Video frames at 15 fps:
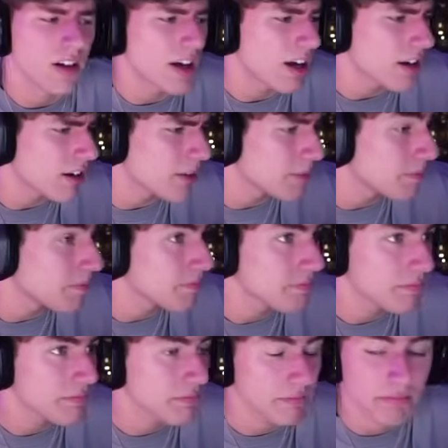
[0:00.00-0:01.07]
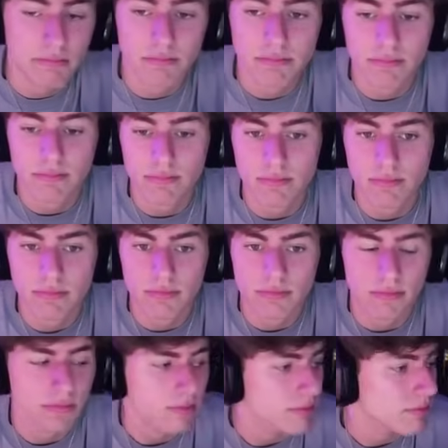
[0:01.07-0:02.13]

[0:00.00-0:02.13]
This person isn't speaking.